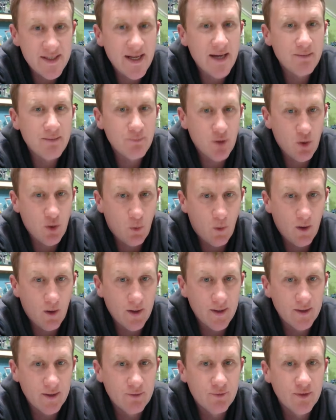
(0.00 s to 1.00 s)
game
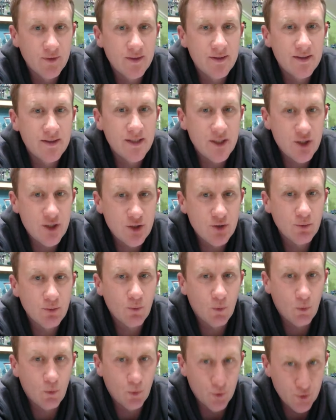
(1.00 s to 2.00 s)
required for digital
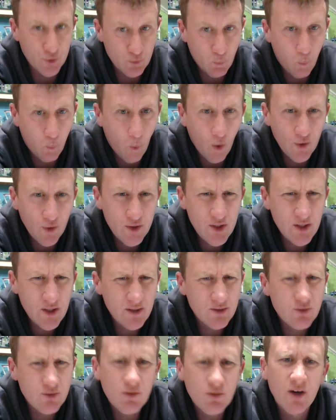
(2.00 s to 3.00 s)
orders. 1
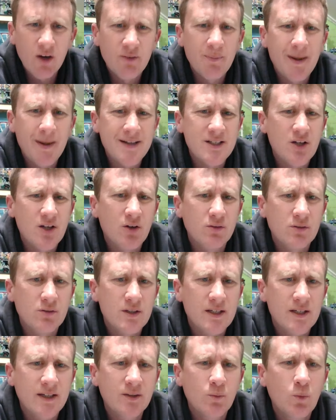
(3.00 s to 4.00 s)
year Drive Pass
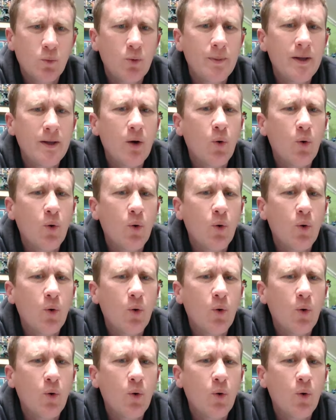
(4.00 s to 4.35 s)
content will be